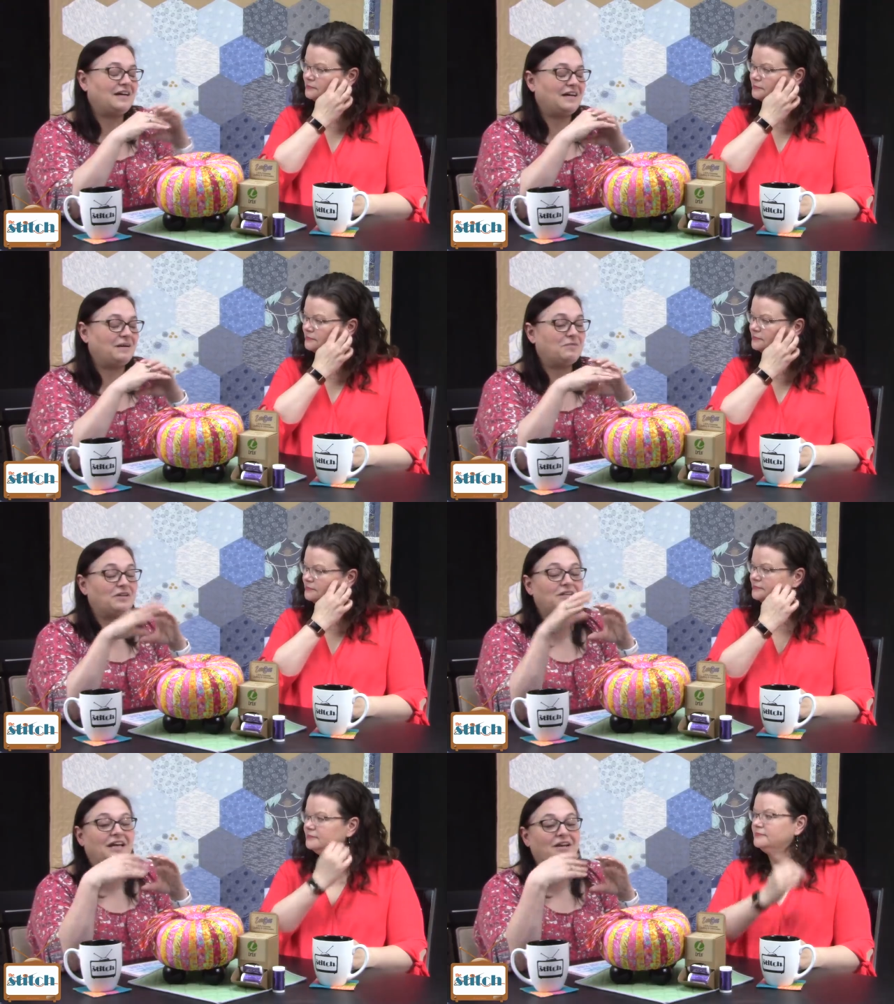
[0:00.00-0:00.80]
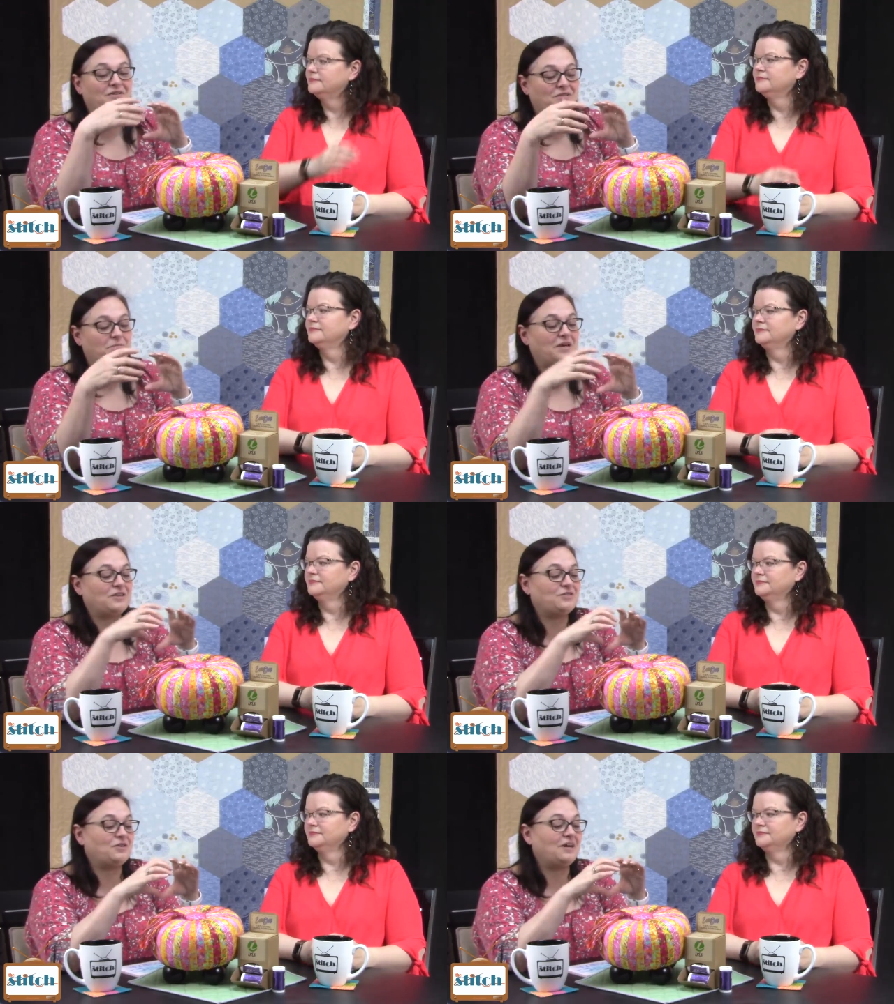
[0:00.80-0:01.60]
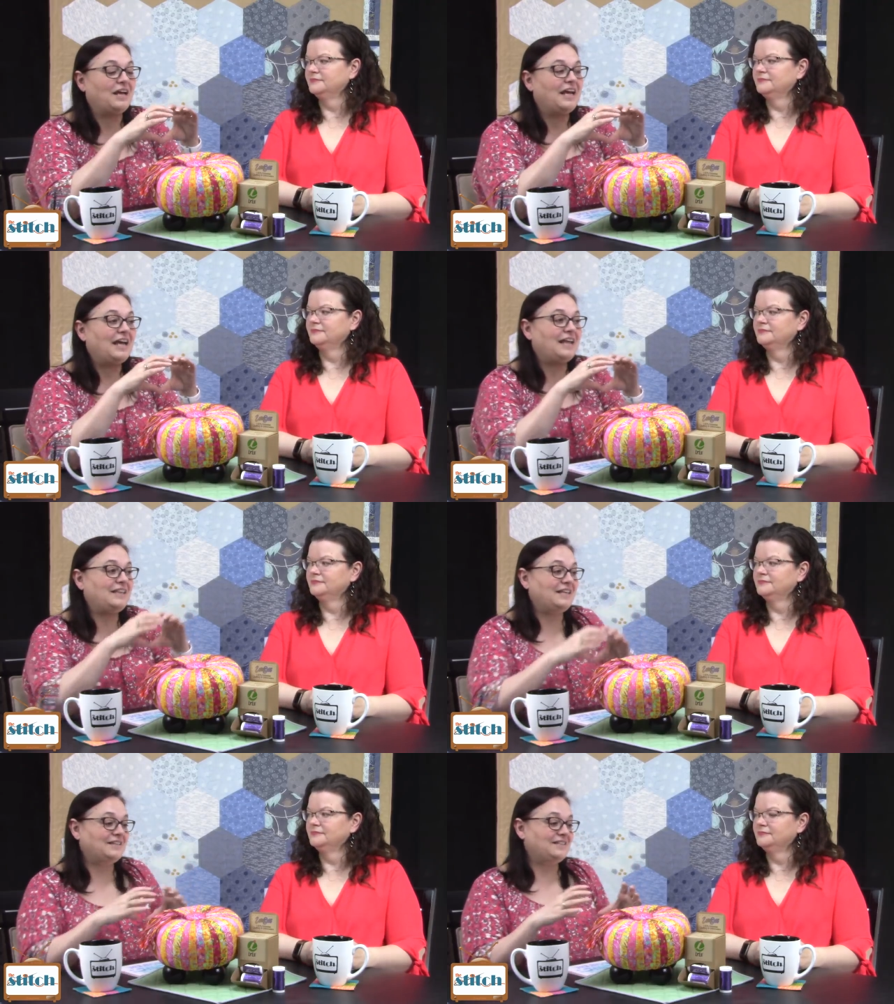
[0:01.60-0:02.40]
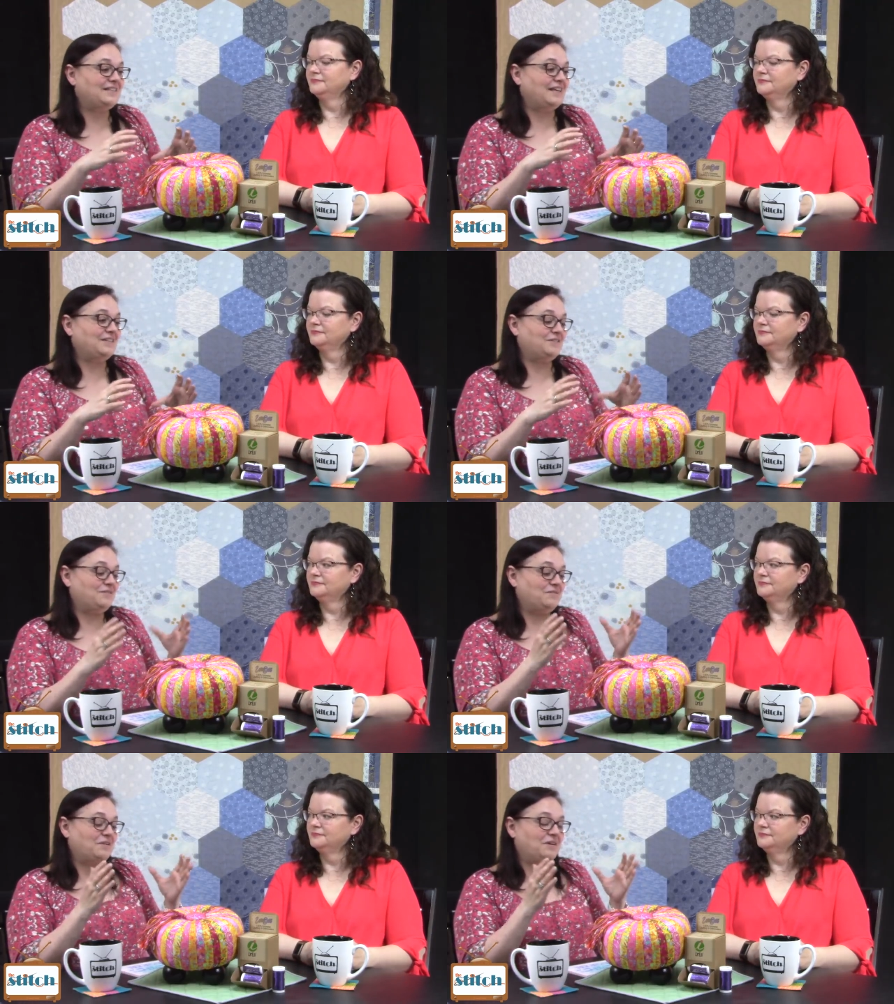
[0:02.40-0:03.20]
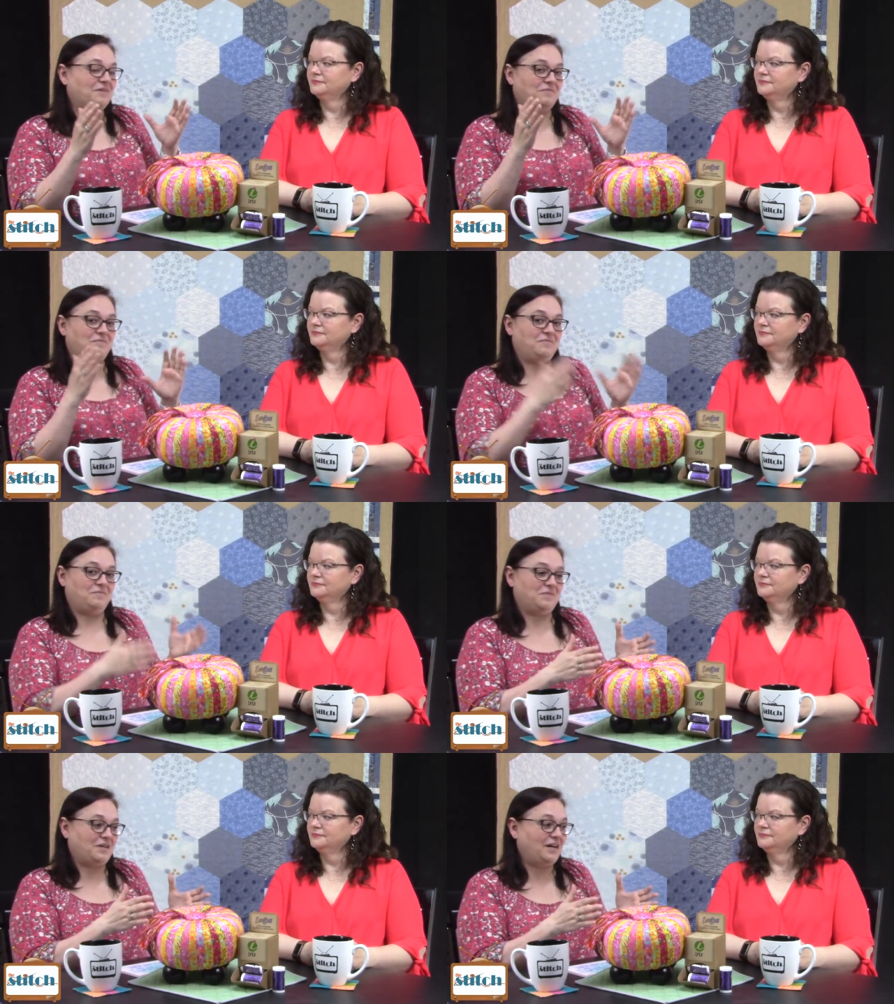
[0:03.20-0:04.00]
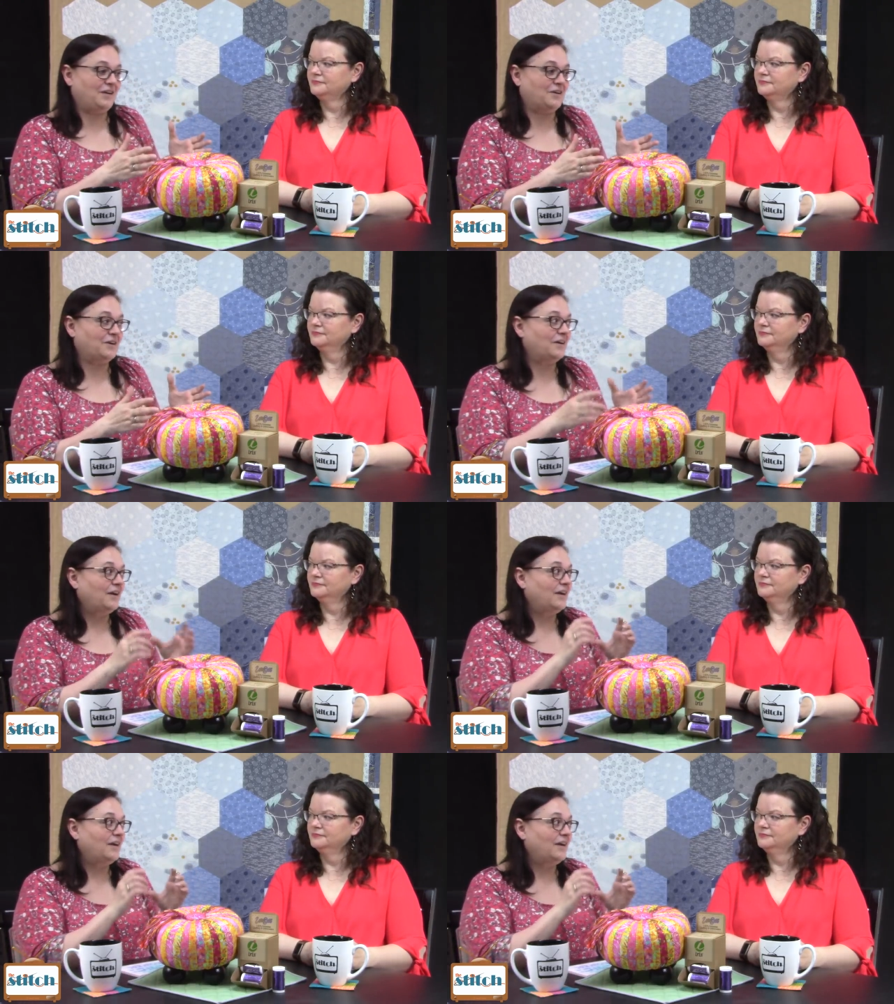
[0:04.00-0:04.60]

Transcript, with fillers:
Speaker 1: I'm going to layer the picture and then send to the cutter,